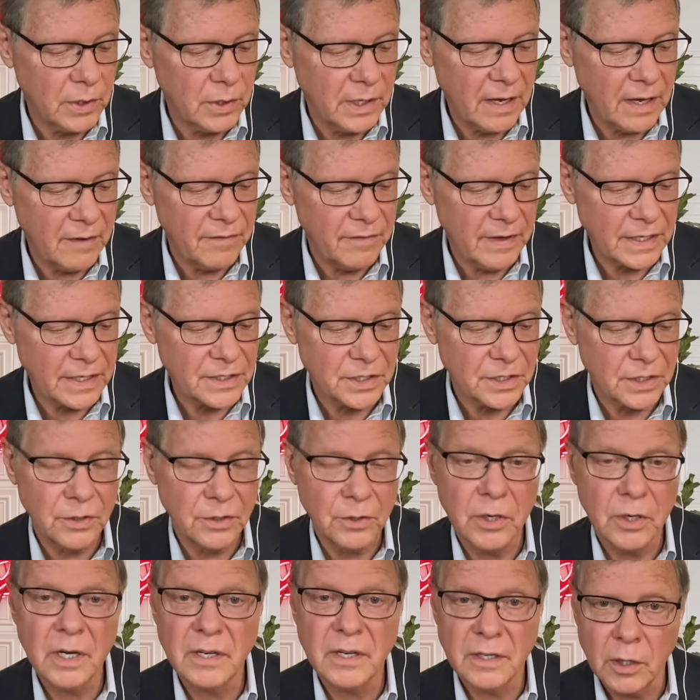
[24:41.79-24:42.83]
have
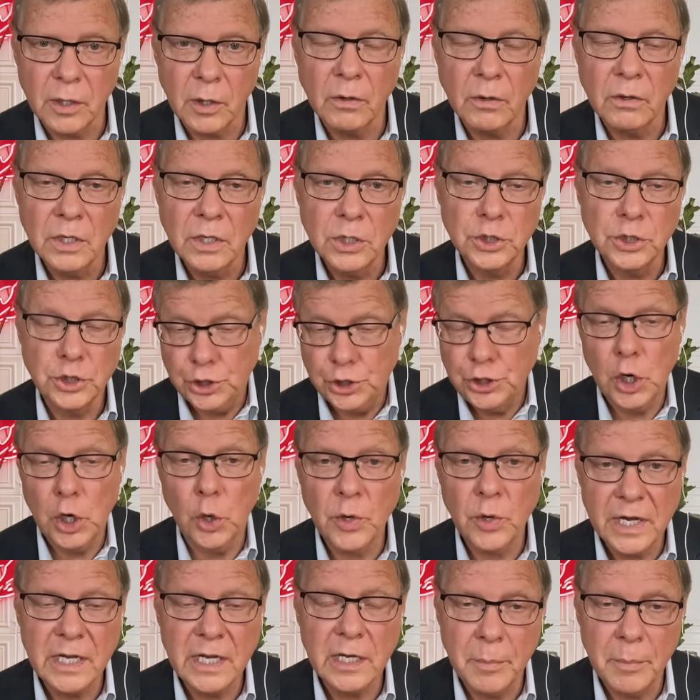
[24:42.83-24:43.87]
executed, you know,
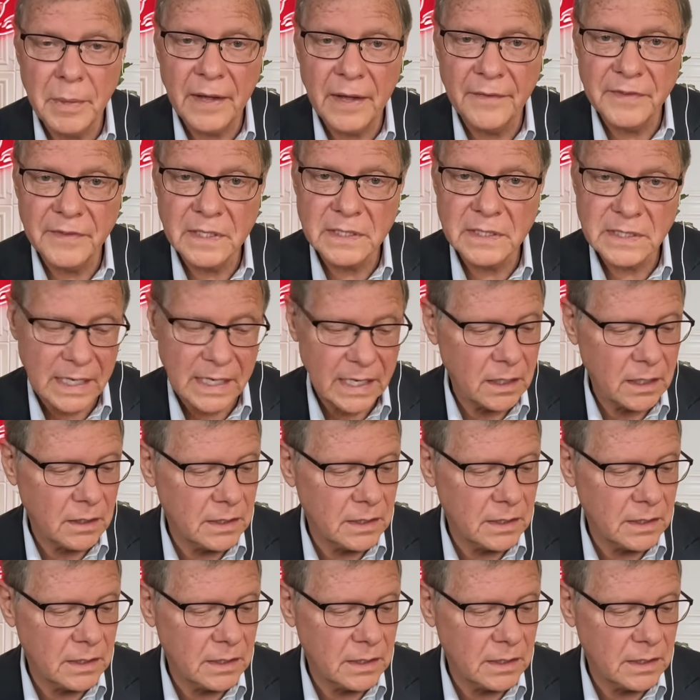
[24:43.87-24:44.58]
joking about the attack